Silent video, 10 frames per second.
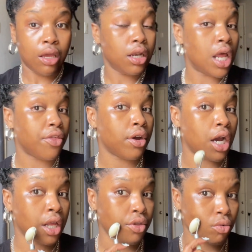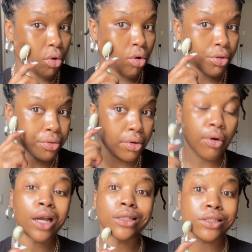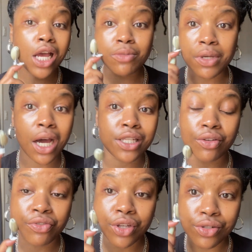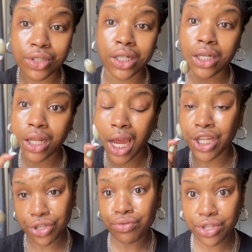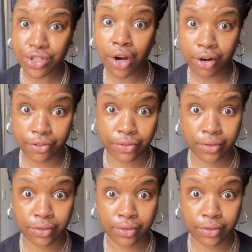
Another roll through, just because it feels good and you deserve.